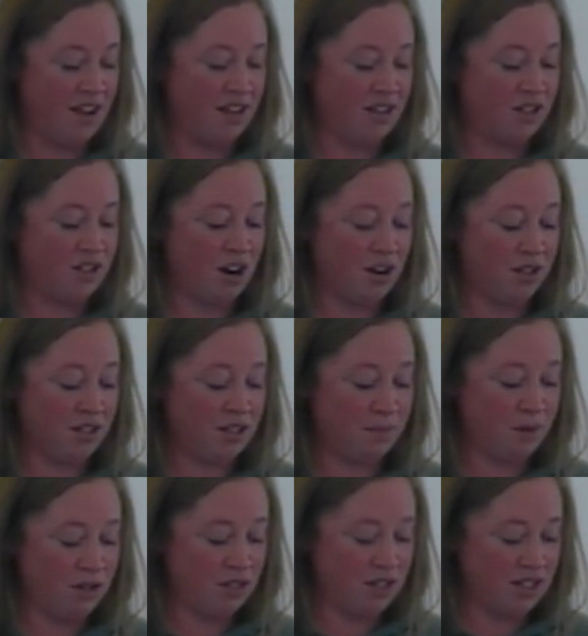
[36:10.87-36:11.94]
And Charles
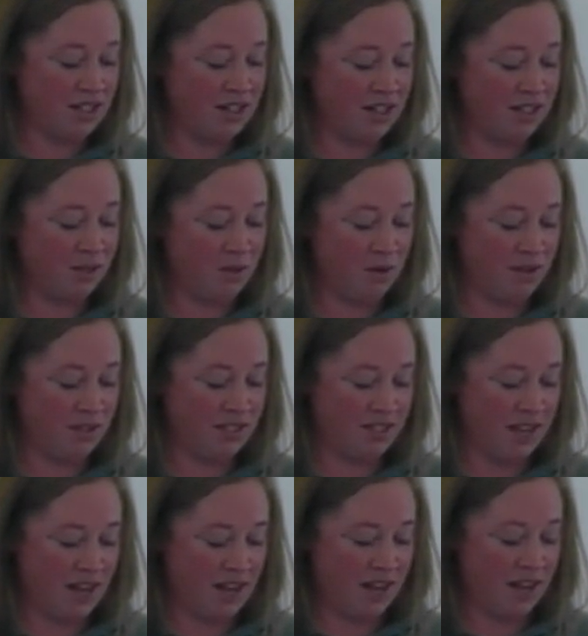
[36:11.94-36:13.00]
Spurgeon is quoted
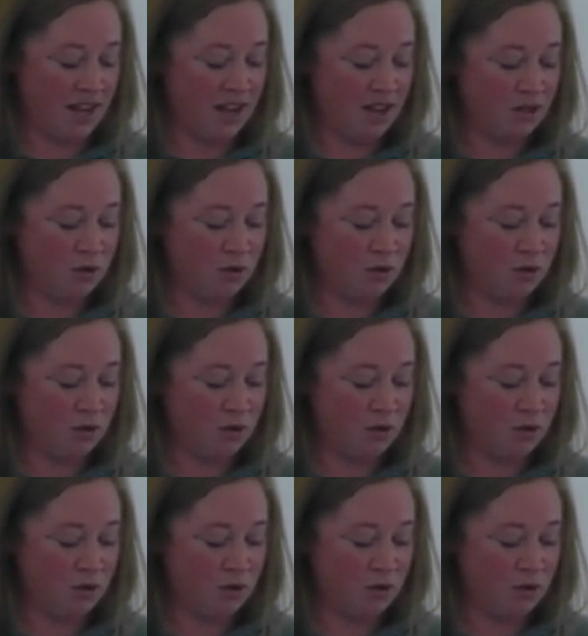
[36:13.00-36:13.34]
saying,